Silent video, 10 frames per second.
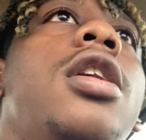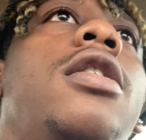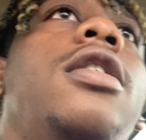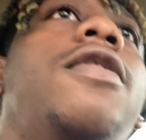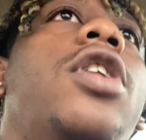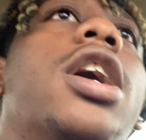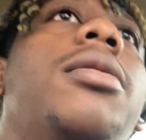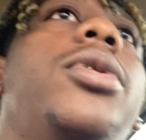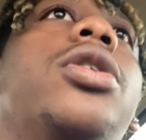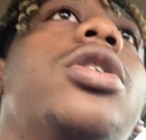Before I gotta
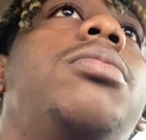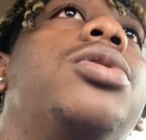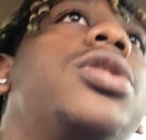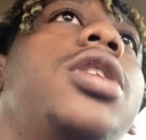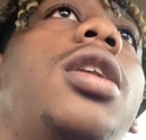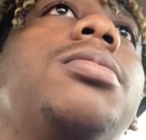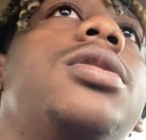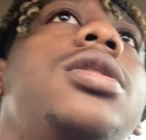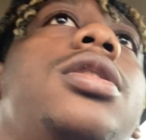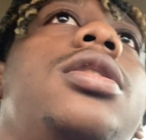make a couple stops and
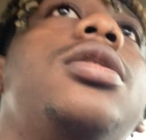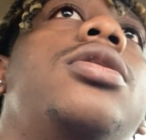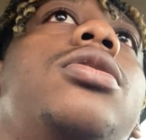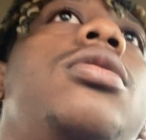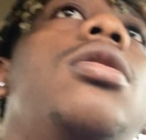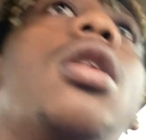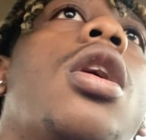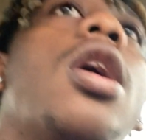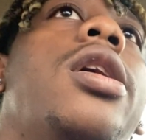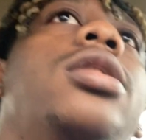shit, so
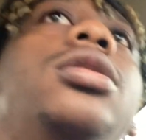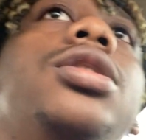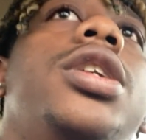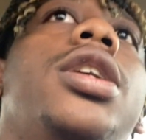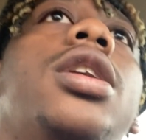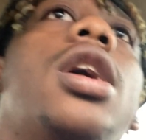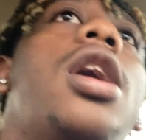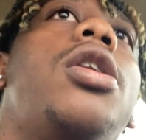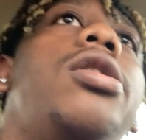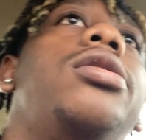then
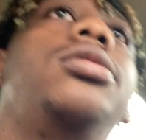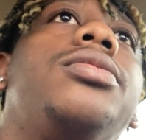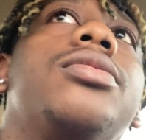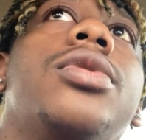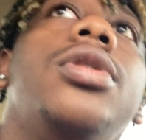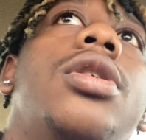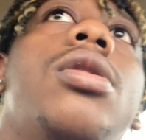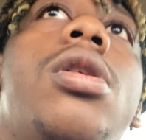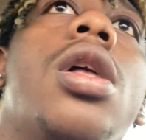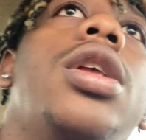I'll, you know,
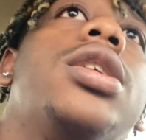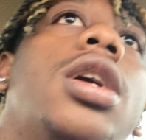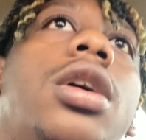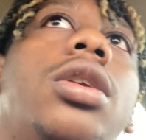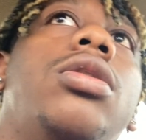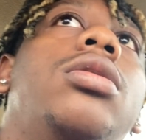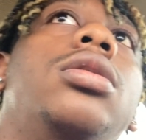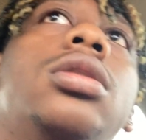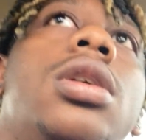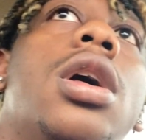let y'all know.
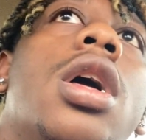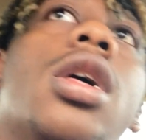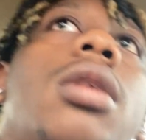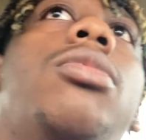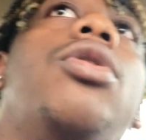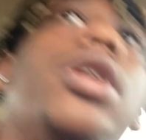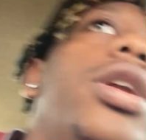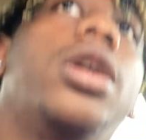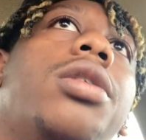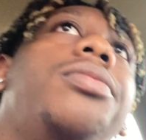right
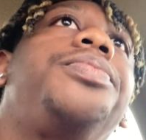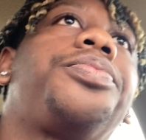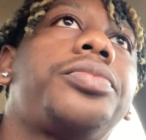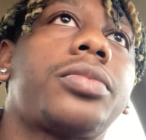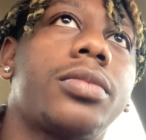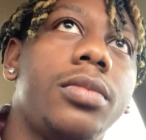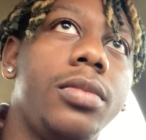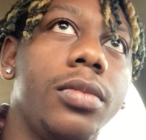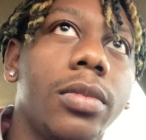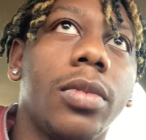now,
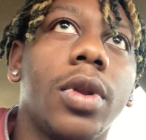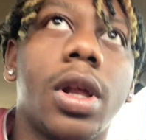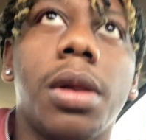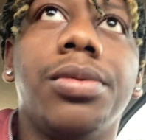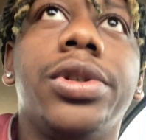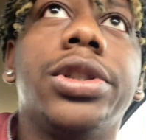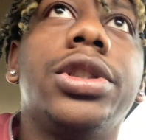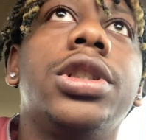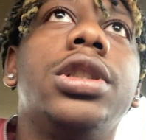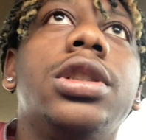I'm just
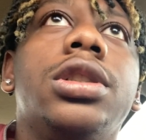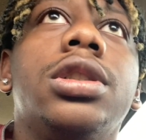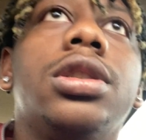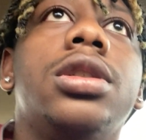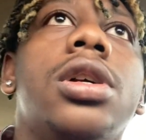chilling shit.